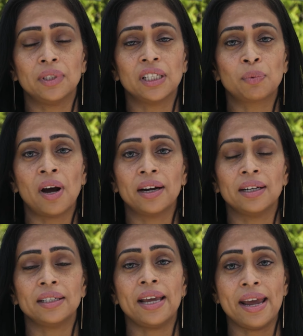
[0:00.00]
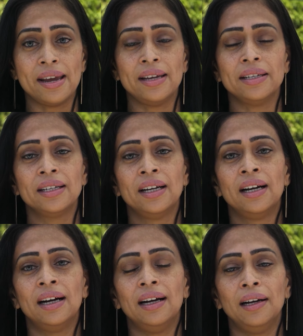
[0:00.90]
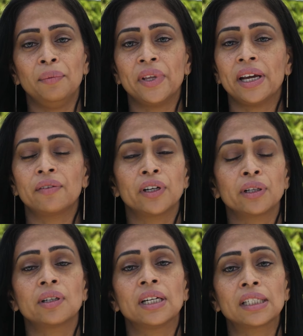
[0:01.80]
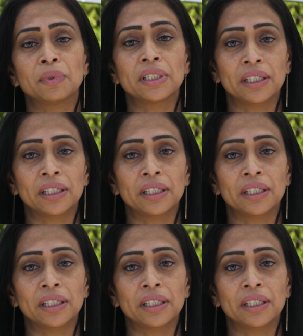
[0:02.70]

with this product and um, they had a very good customer